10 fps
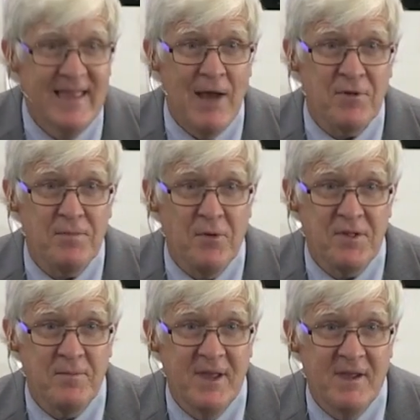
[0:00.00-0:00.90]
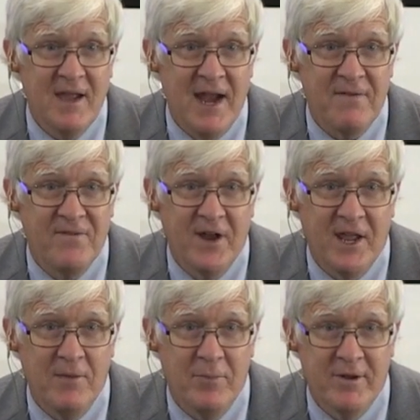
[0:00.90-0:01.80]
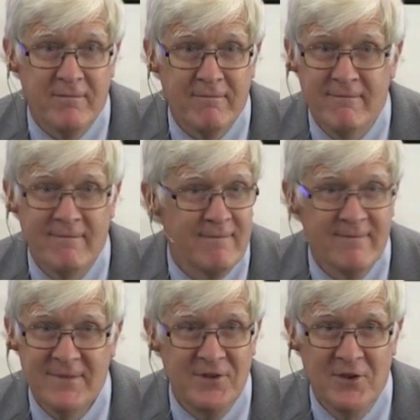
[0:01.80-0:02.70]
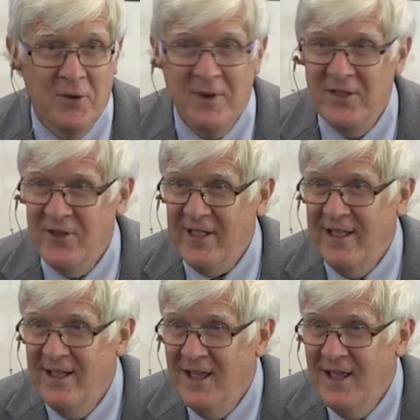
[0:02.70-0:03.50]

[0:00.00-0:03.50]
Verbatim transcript: That was supposed to be kind of funny, but nobody took it.